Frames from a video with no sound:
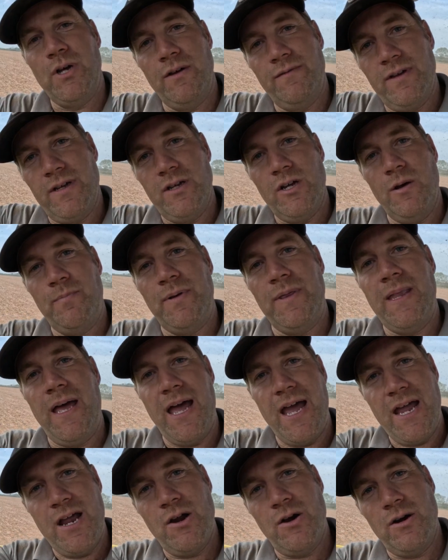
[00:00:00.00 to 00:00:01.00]
of it up in
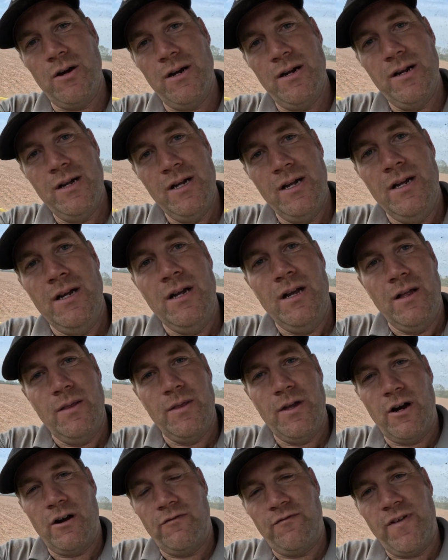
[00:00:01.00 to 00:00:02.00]
the air
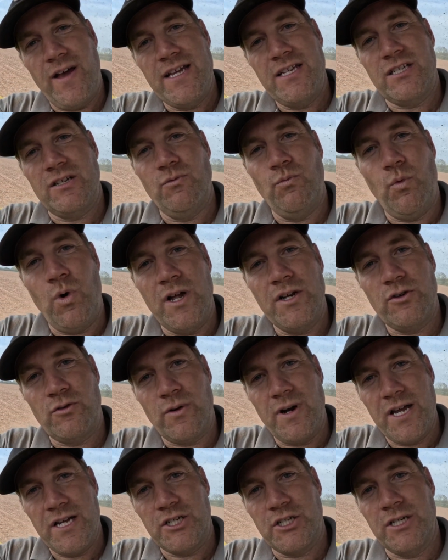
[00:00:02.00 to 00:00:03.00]
that are facing one
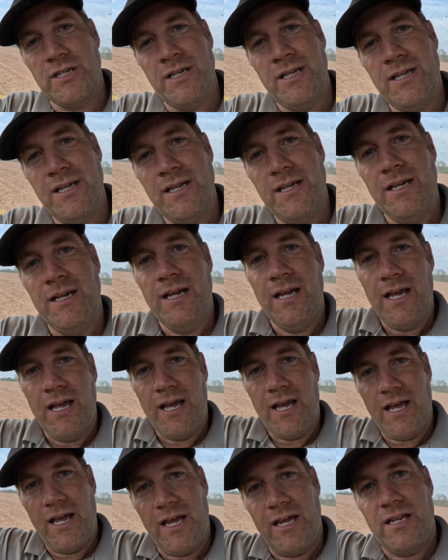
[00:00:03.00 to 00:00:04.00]
direction,
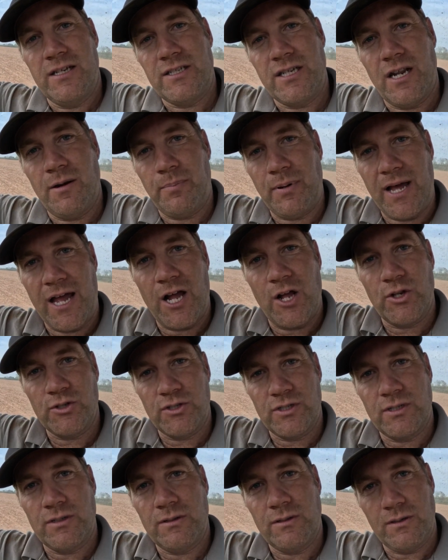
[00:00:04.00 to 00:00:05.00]
and a set of
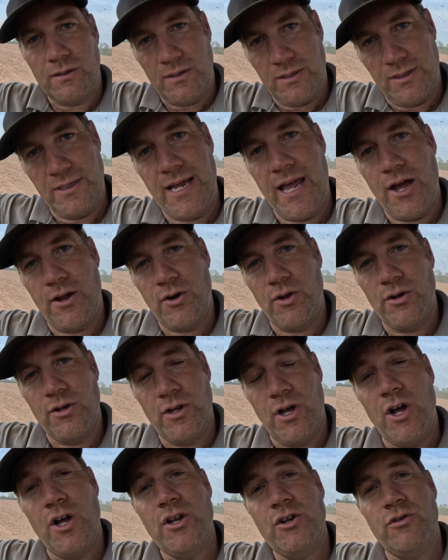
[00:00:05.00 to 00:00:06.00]
plows down
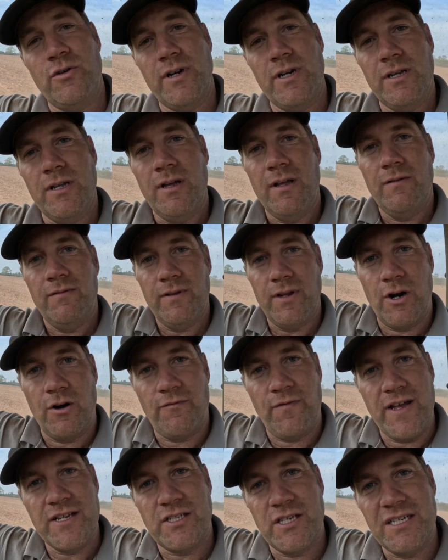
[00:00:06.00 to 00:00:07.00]
on under it that
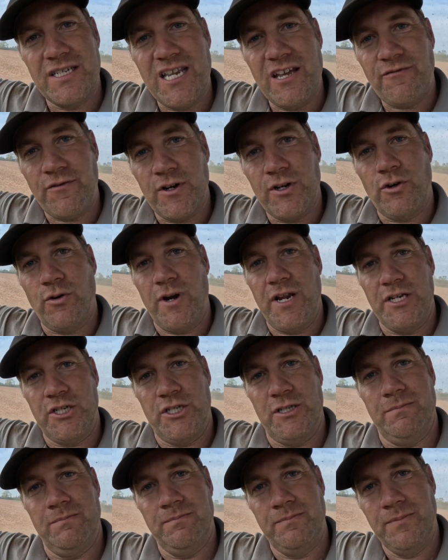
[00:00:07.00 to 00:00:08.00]
are facing a different
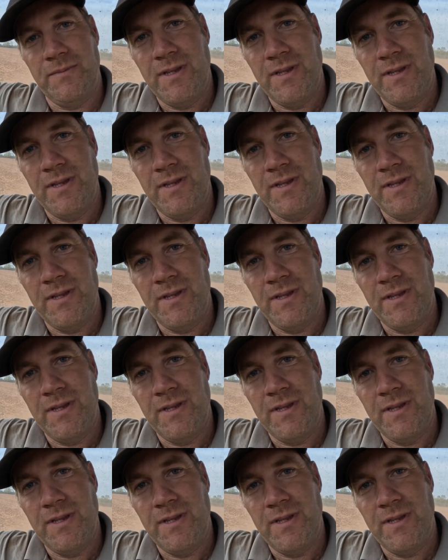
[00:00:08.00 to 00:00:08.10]
direction.